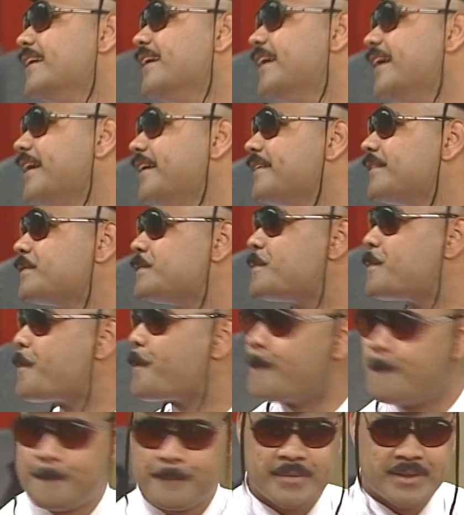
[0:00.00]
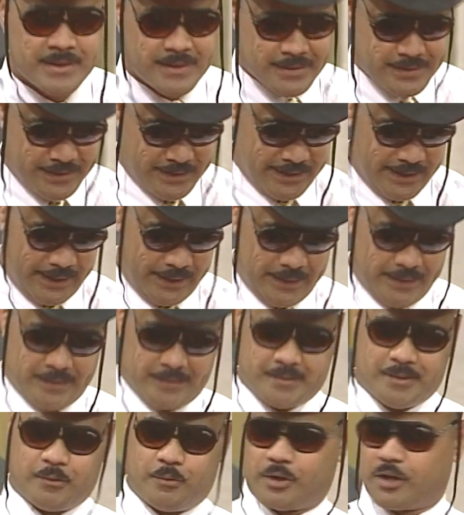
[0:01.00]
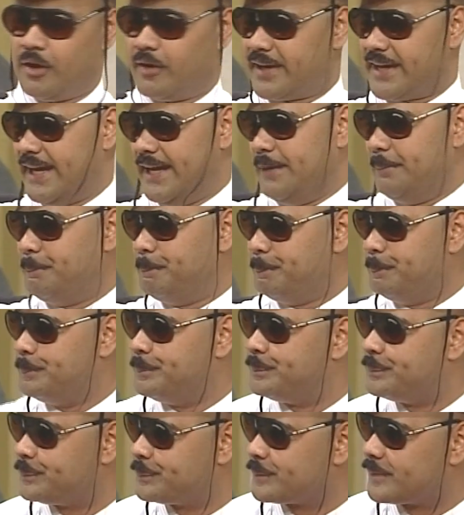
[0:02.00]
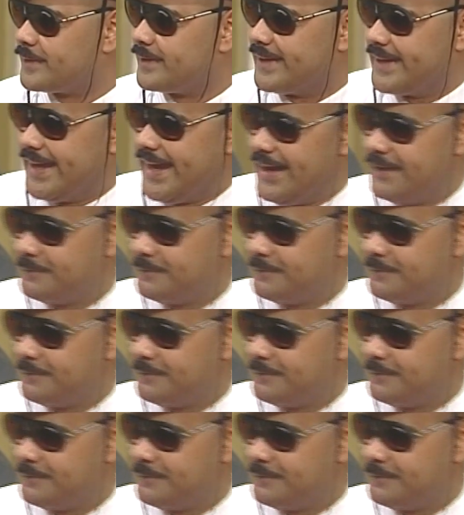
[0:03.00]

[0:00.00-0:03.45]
if you're going to steal. Gum, Mark. We'll go with gum. You go with gum. Yeah. All